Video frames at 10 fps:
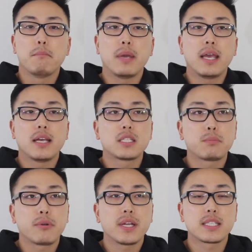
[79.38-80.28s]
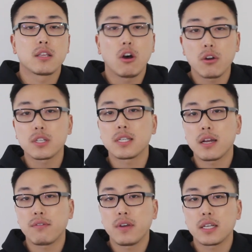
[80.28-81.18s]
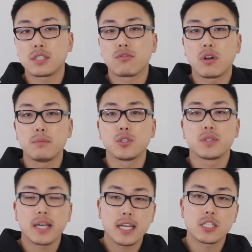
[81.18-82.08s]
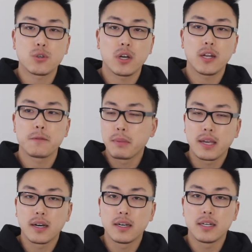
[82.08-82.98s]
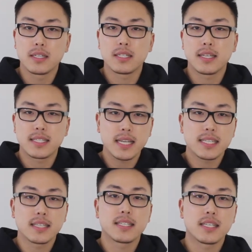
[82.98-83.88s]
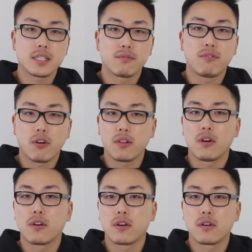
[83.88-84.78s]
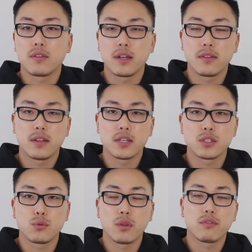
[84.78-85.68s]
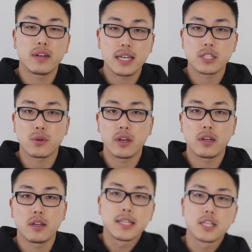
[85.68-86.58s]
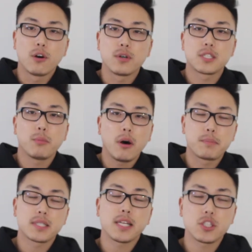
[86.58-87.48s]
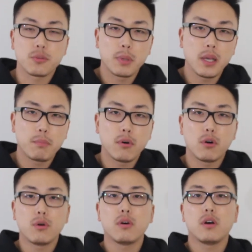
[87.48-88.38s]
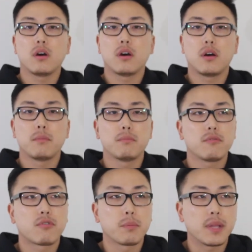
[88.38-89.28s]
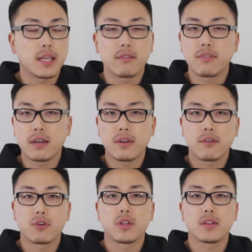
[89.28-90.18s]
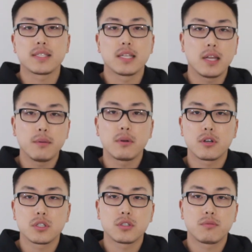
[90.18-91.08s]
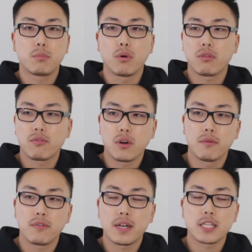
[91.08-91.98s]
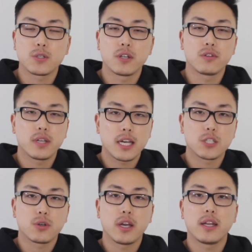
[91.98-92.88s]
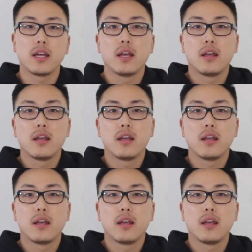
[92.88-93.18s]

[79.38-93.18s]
may experience longer side effects from dutasteride because it stays in the system far longer than it does with finasteride. And so a small percentage of people um, from taking 5-alpha reductase inhibitors, both from finasteride and dutasteride,